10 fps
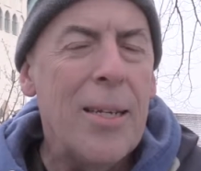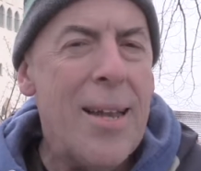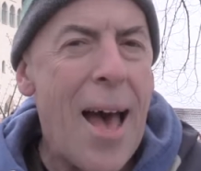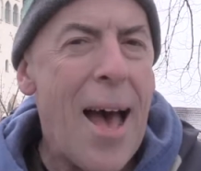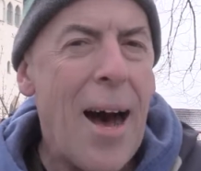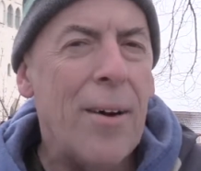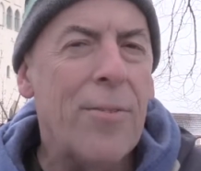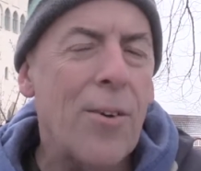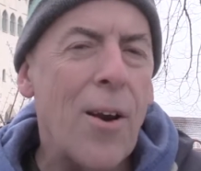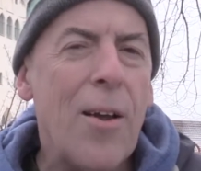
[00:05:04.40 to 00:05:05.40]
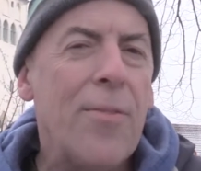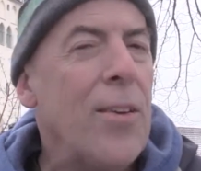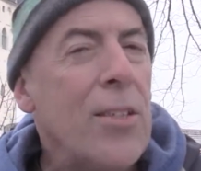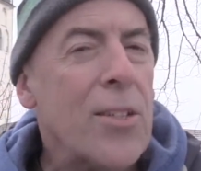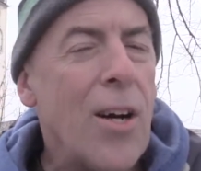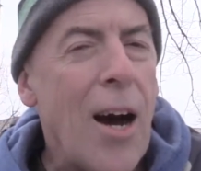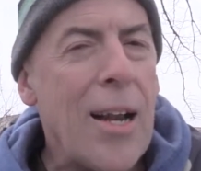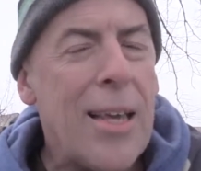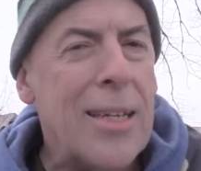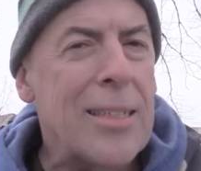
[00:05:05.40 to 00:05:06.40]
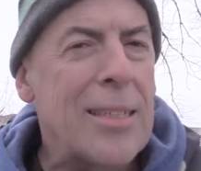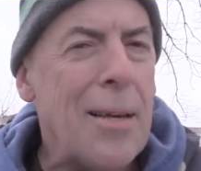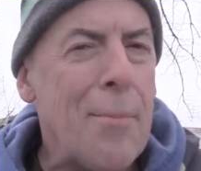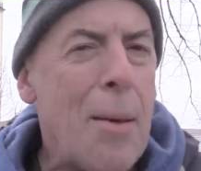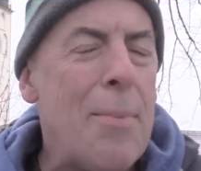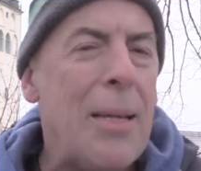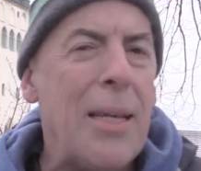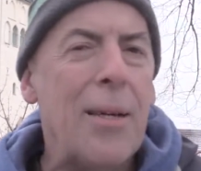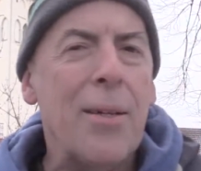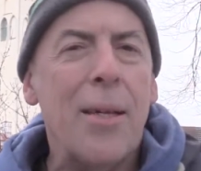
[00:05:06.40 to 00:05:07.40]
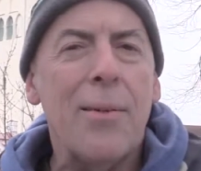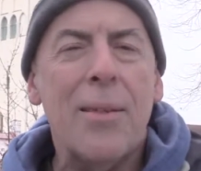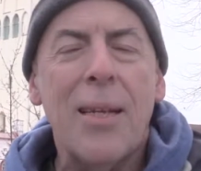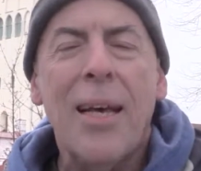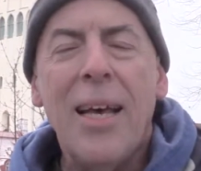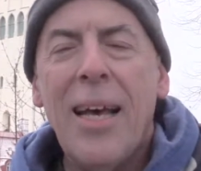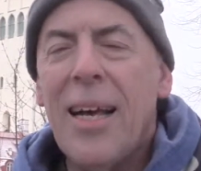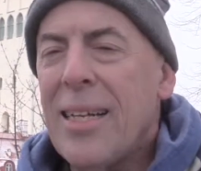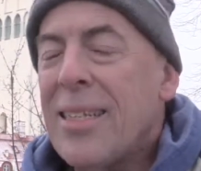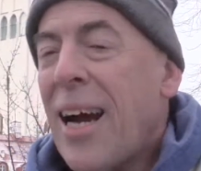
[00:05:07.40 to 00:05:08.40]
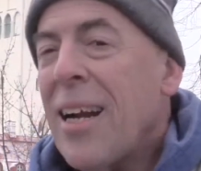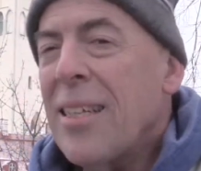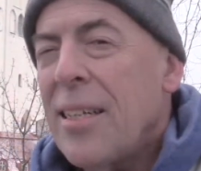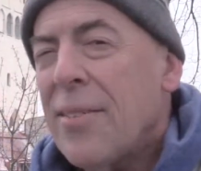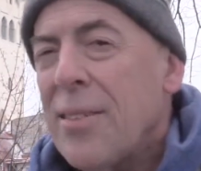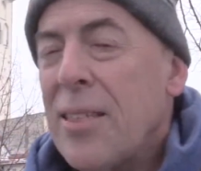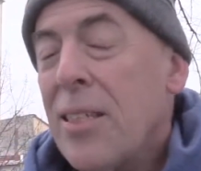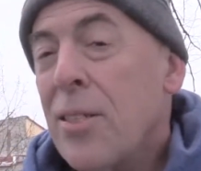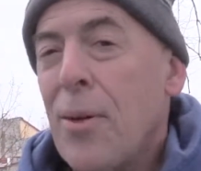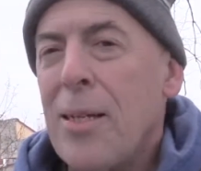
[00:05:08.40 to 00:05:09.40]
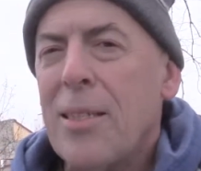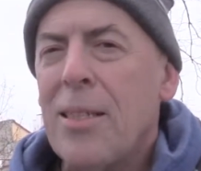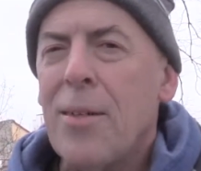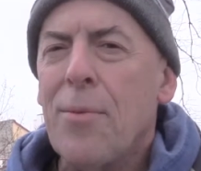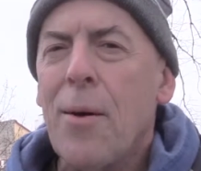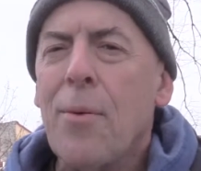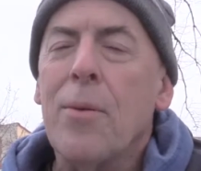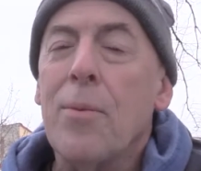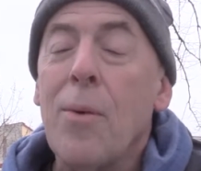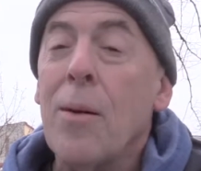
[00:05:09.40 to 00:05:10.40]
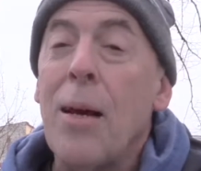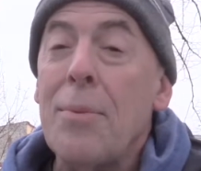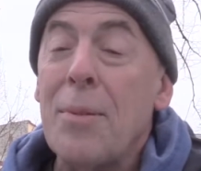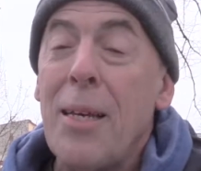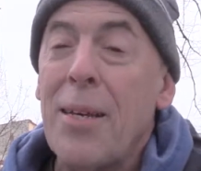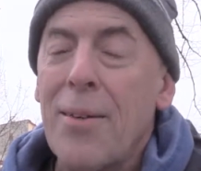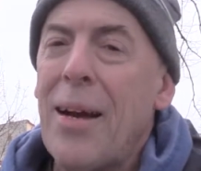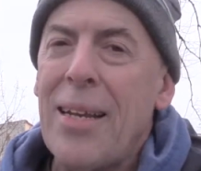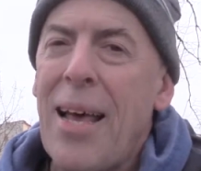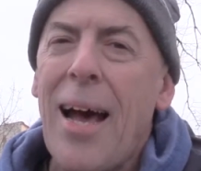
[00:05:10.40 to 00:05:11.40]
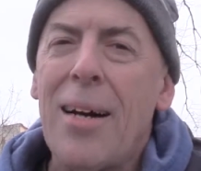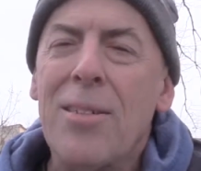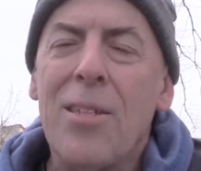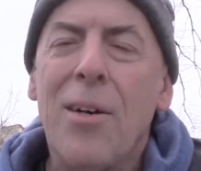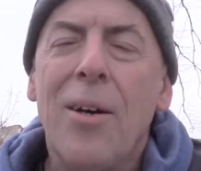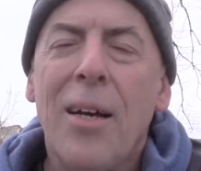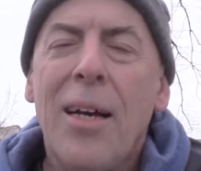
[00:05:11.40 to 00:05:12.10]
now for a future audience that may be dealing with an entirely different situation than what I'm seeing right now? So